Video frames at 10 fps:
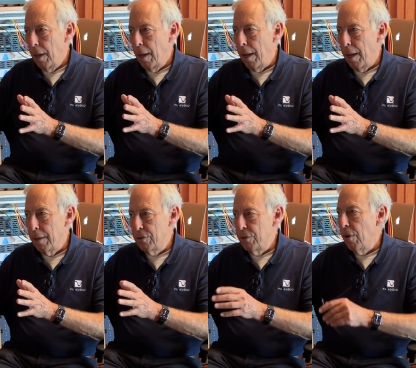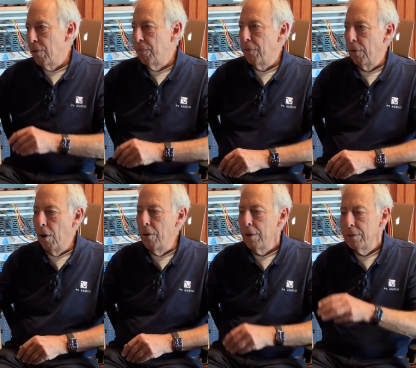And so for
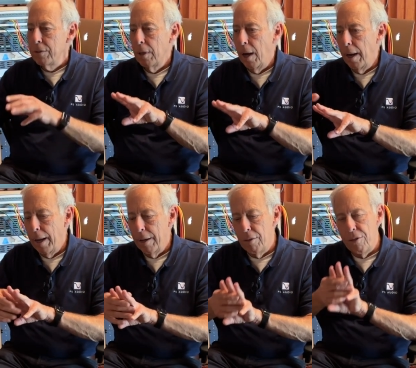Otis, I had